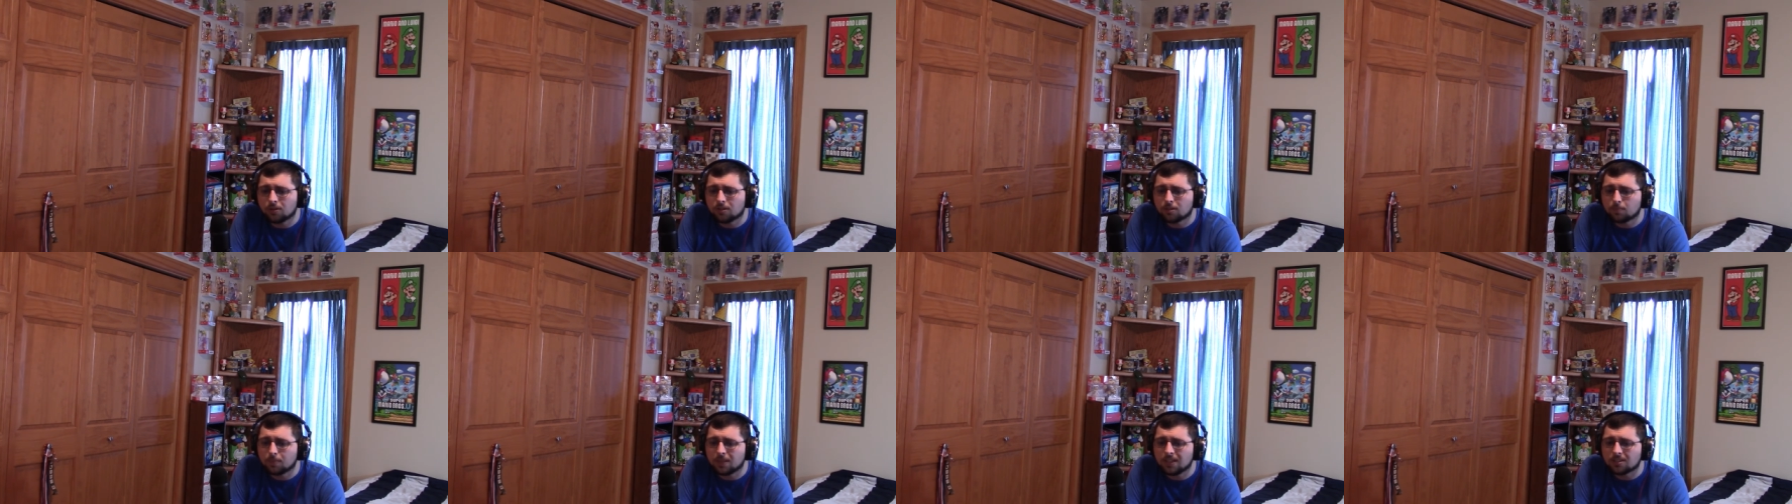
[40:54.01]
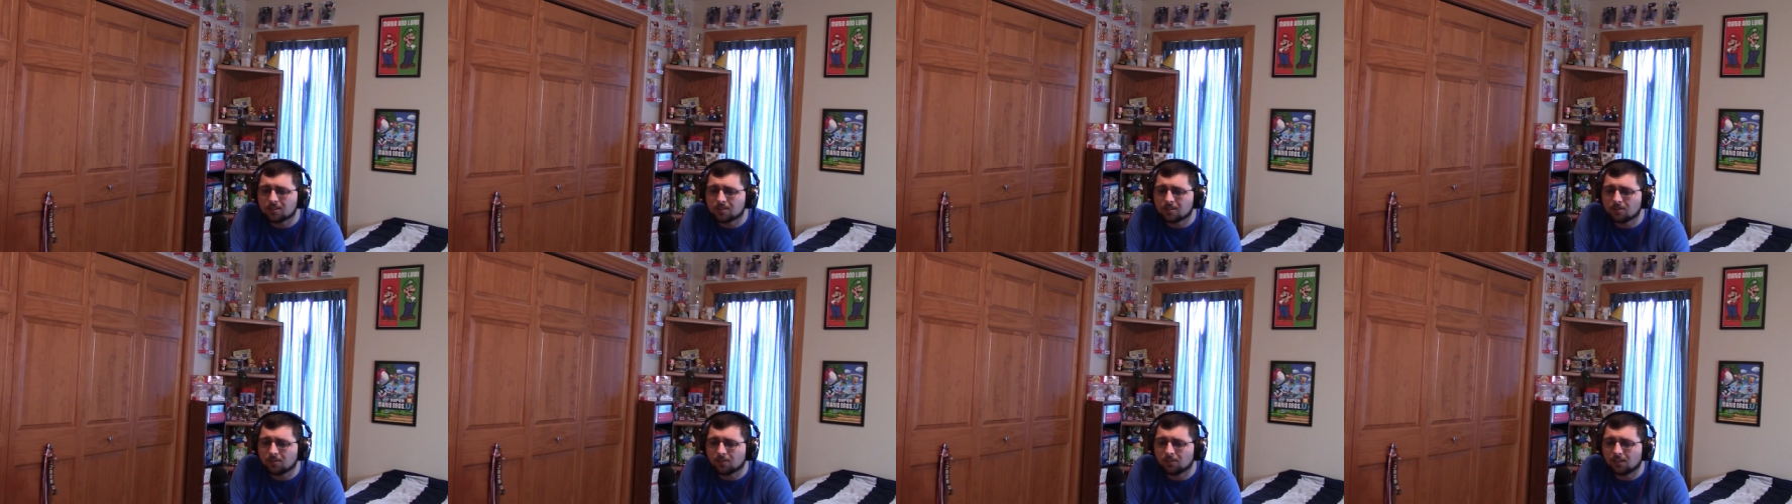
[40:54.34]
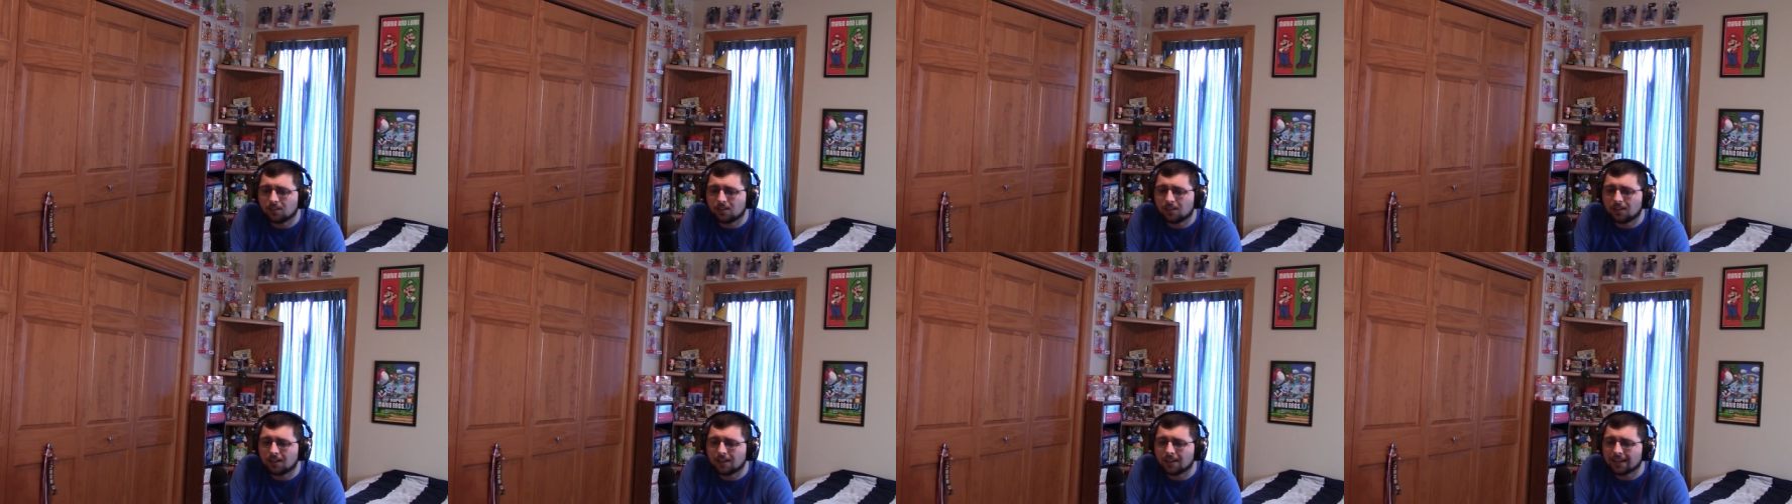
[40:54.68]
It's been so
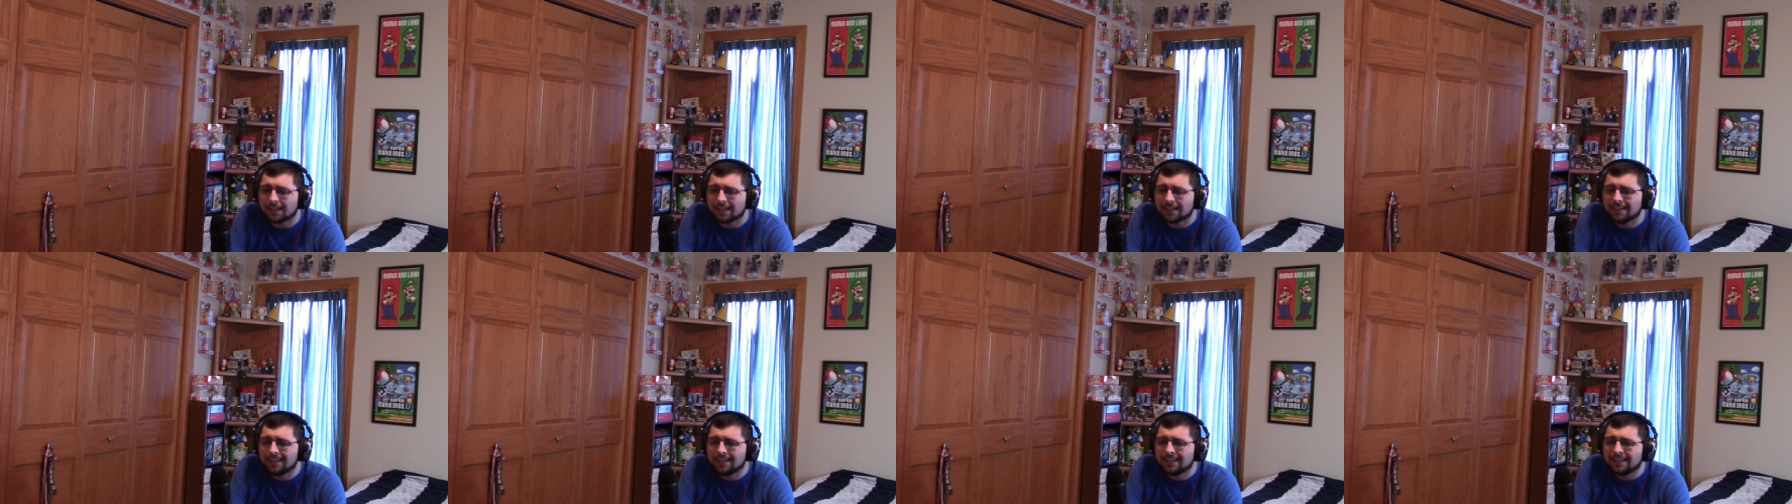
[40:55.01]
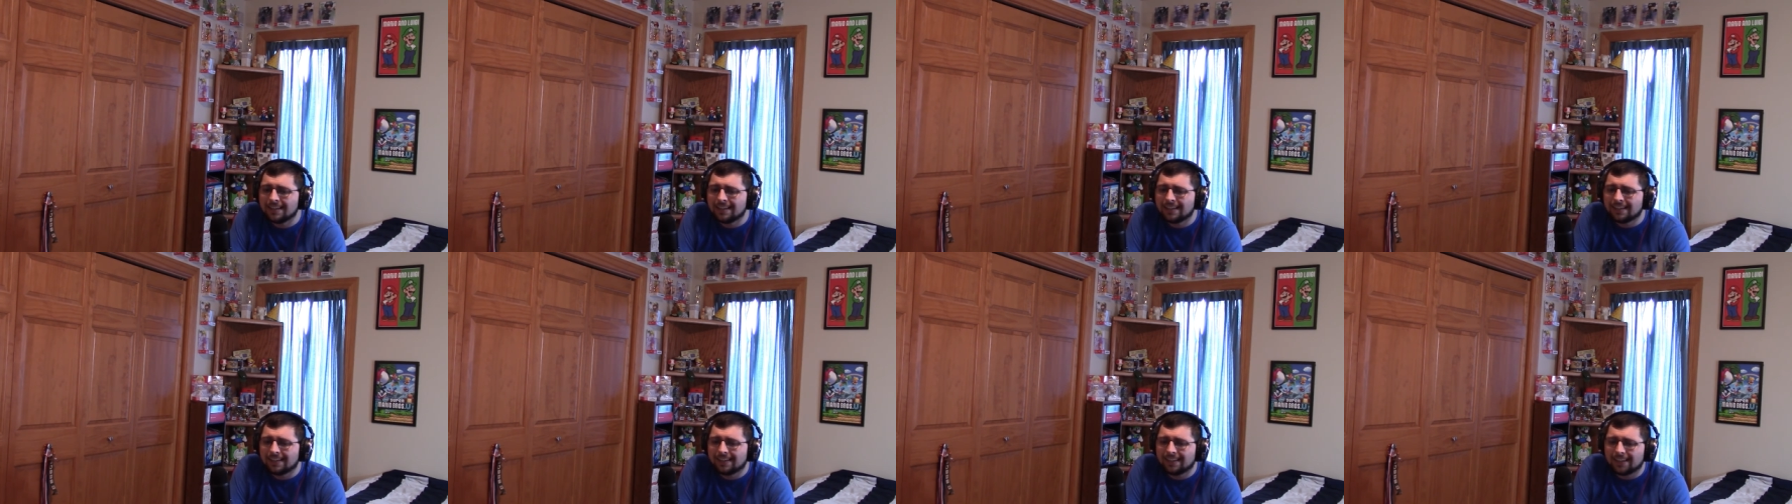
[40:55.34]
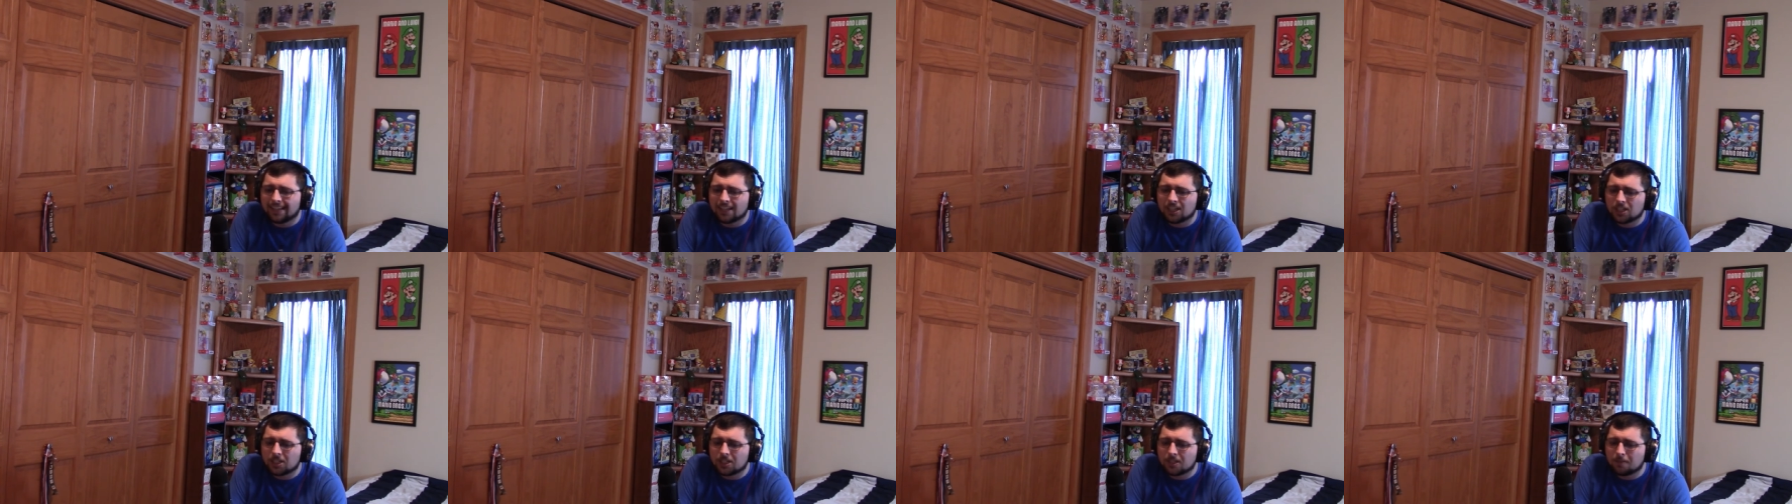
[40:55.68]
long, and
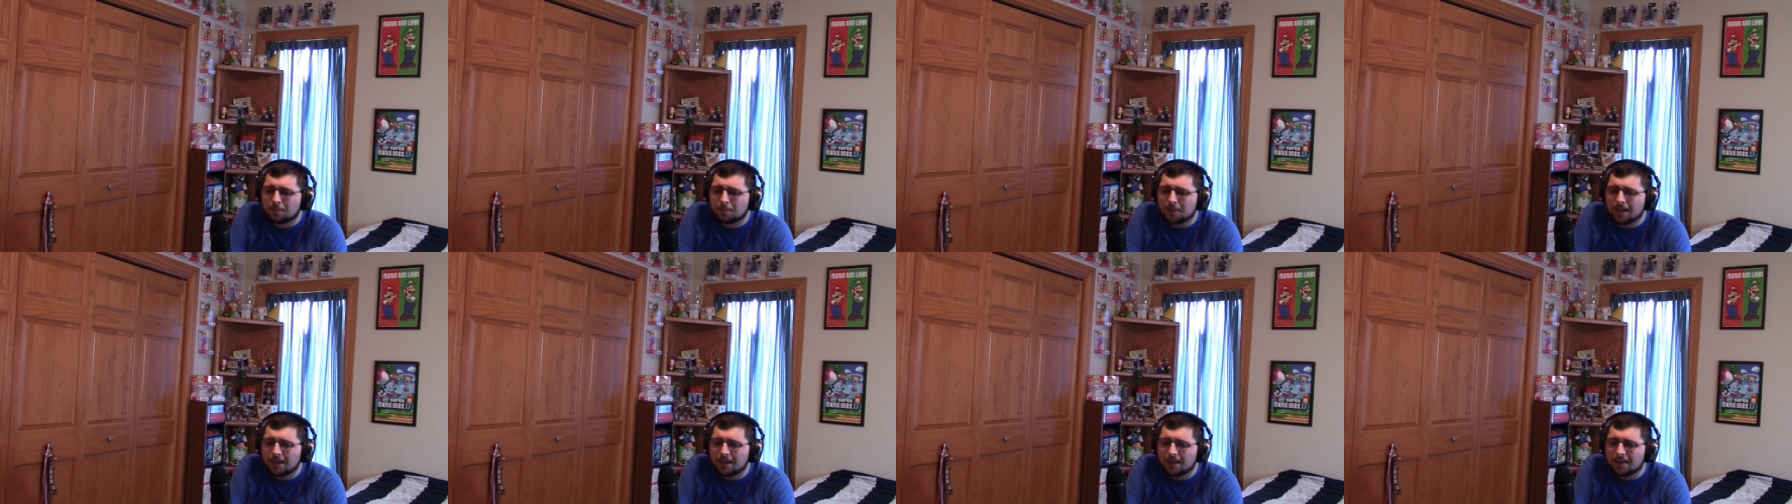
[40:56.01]
there's just